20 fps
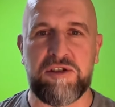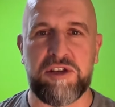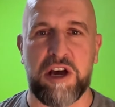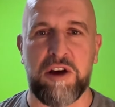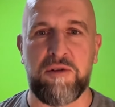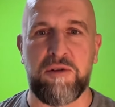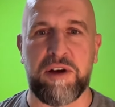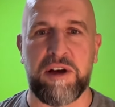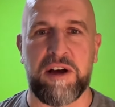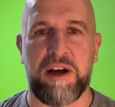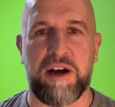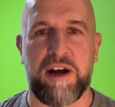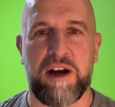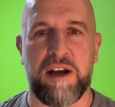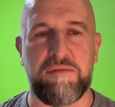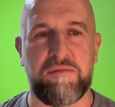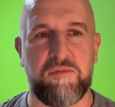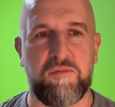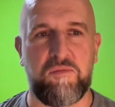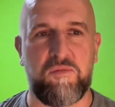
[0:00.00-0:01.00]
So
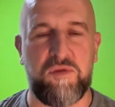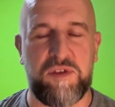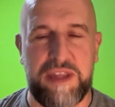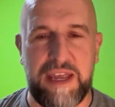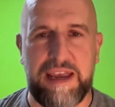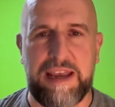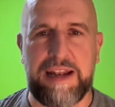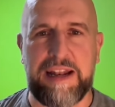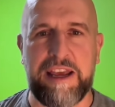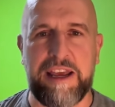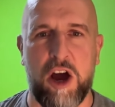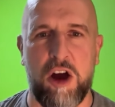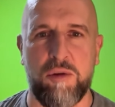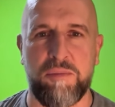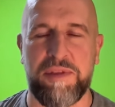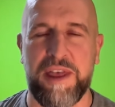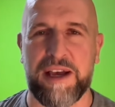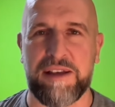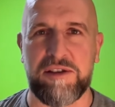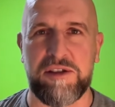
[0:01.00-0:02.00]
I dearly
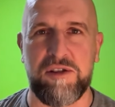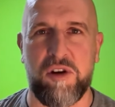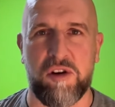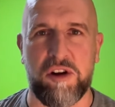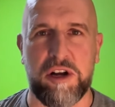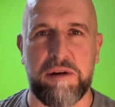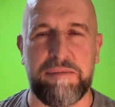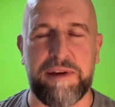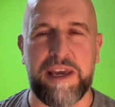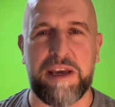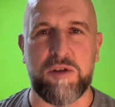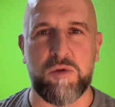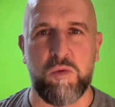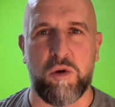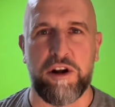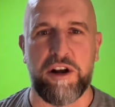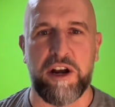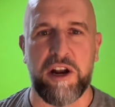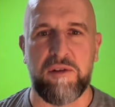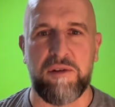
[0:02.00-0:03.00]
hope that's not going to be his
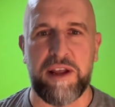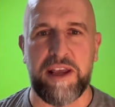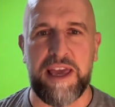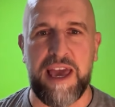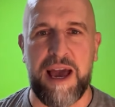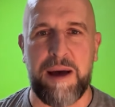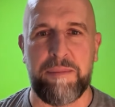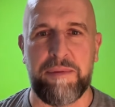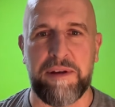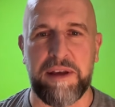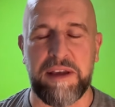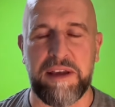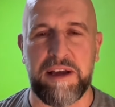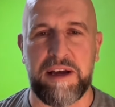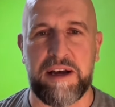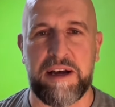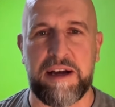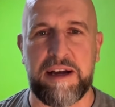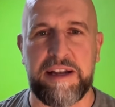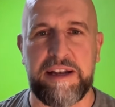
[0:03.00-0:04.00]
one and only cap,
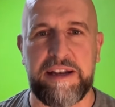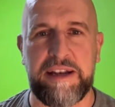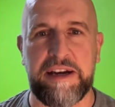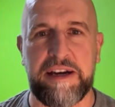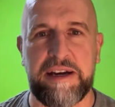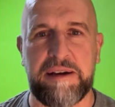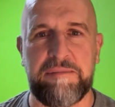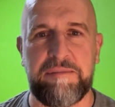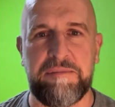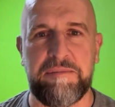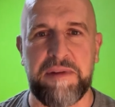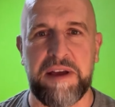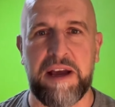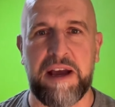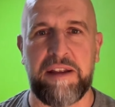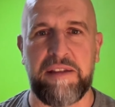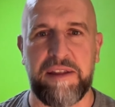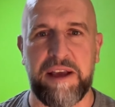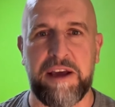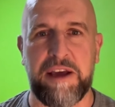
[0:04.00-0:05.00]
and
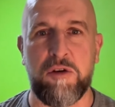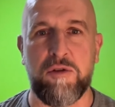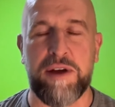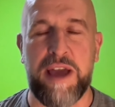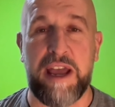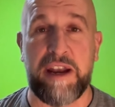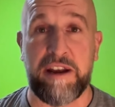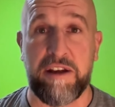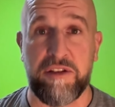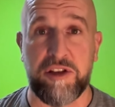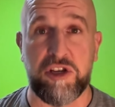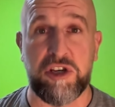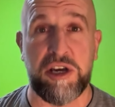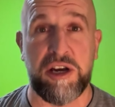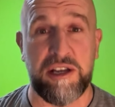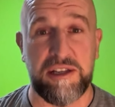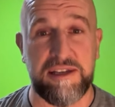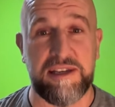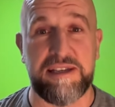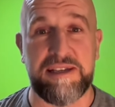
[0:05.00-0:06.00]
that he'll get another
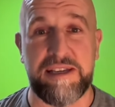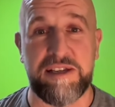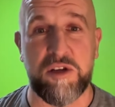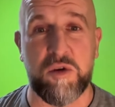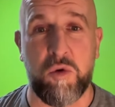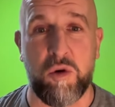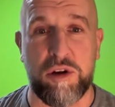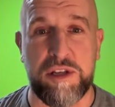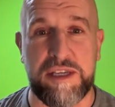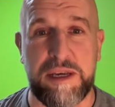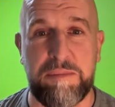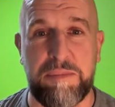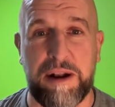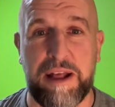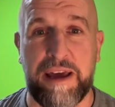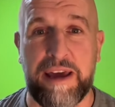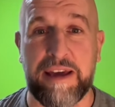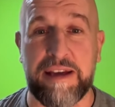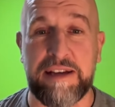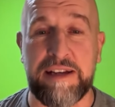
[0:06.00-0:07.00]
chance because he's a quality
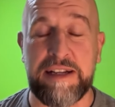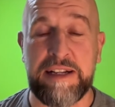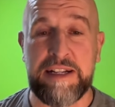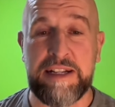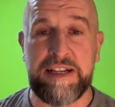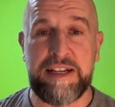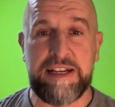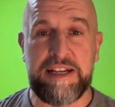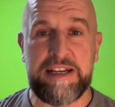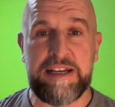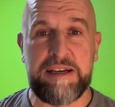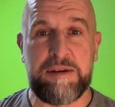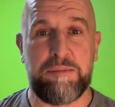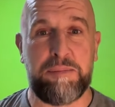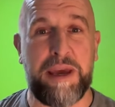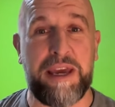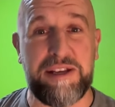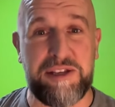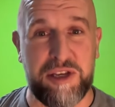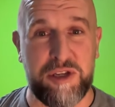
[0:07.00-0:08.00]
player.
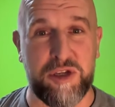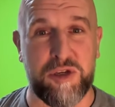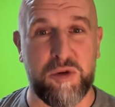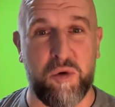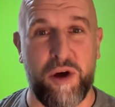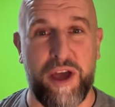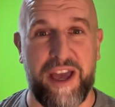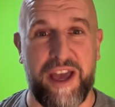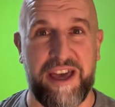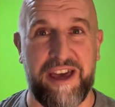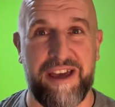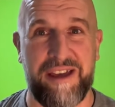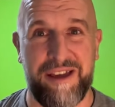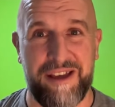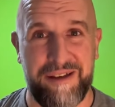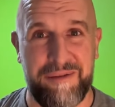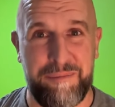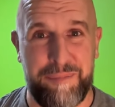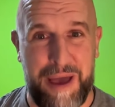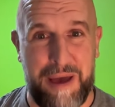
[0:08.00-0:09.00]
Pearson's quick.
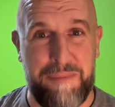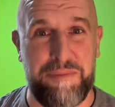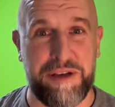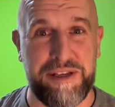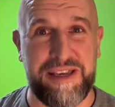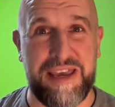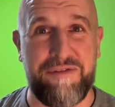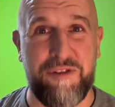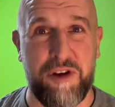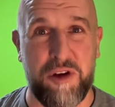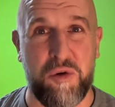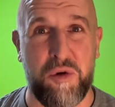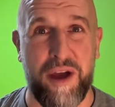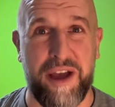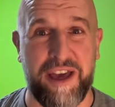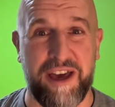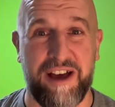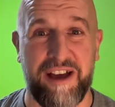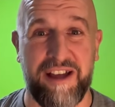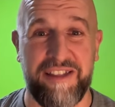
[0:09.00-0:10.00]
Pepper's even
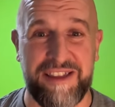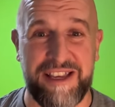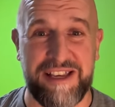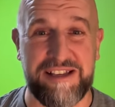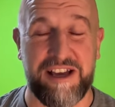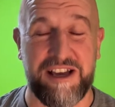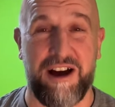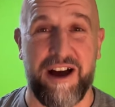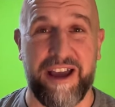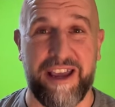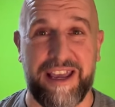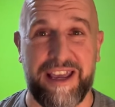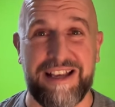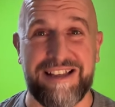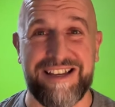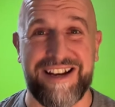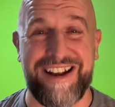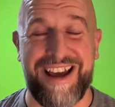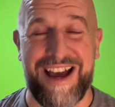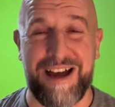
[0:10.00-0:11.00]
quicker. This guy
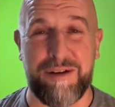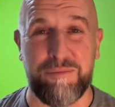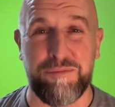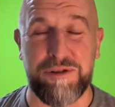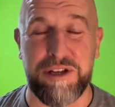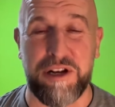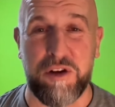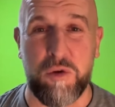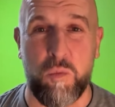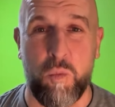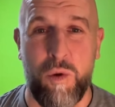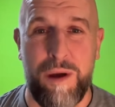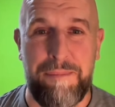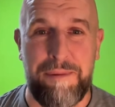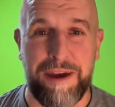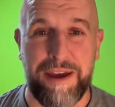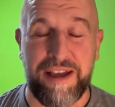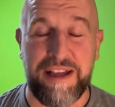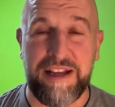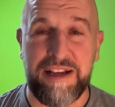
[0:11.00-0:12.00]
is an absolute
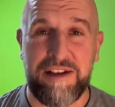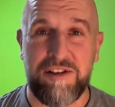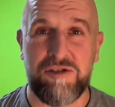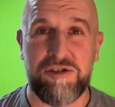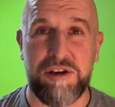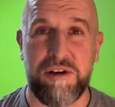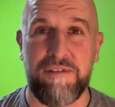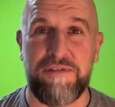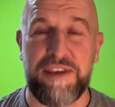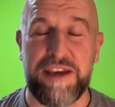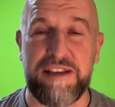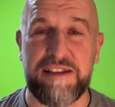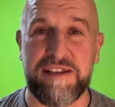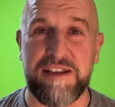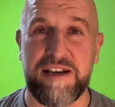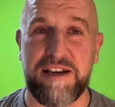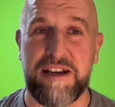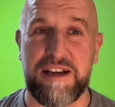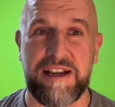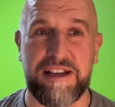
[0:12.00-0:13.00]
whippet. So if
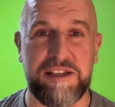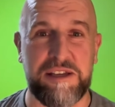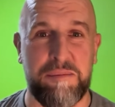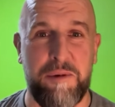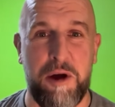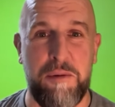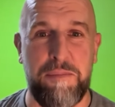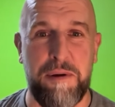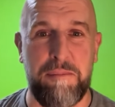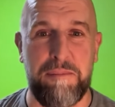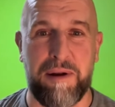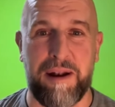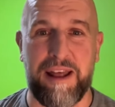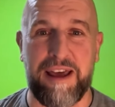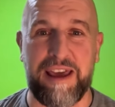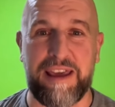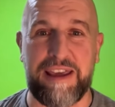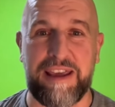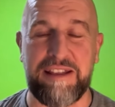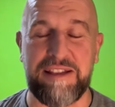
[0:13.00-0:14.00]
there's some open
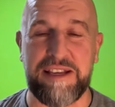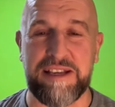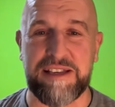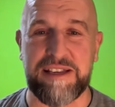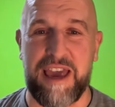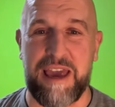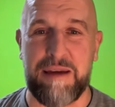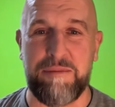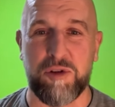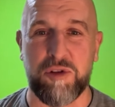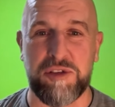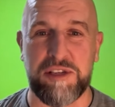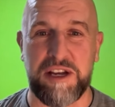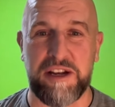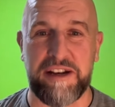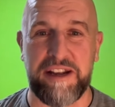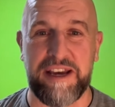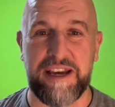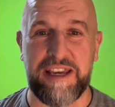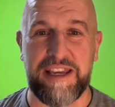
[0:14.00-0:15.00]
play in this game on
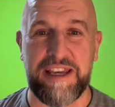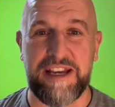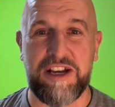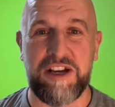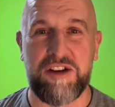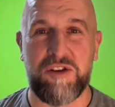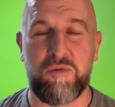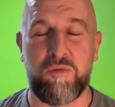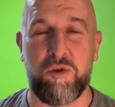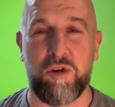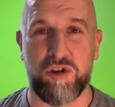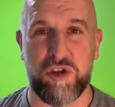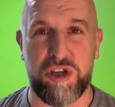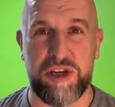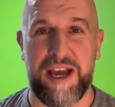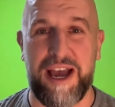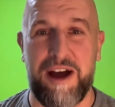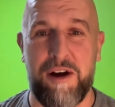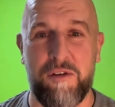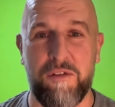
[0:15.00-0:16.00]
Sunday,
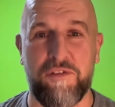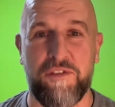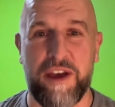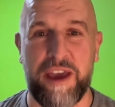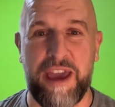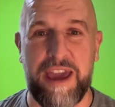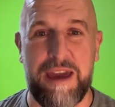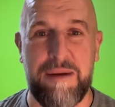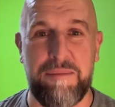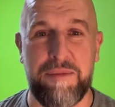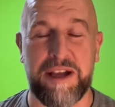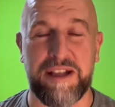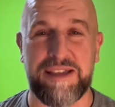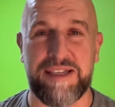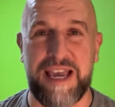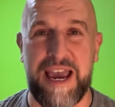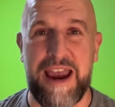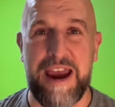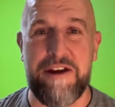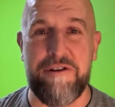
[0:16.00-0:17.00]
watch out for him
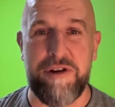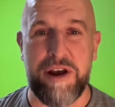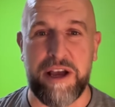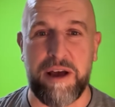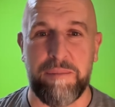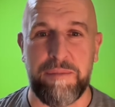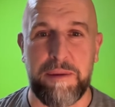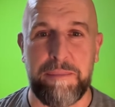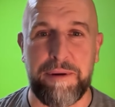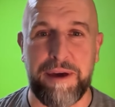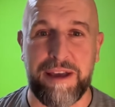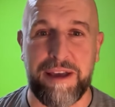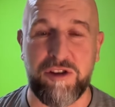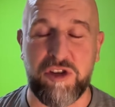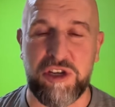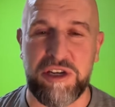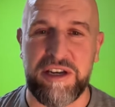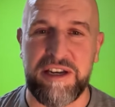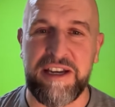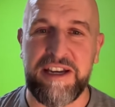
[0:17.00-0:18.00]
tearing up the
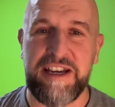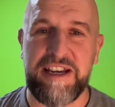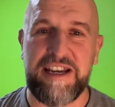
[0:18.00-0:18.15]
pitch.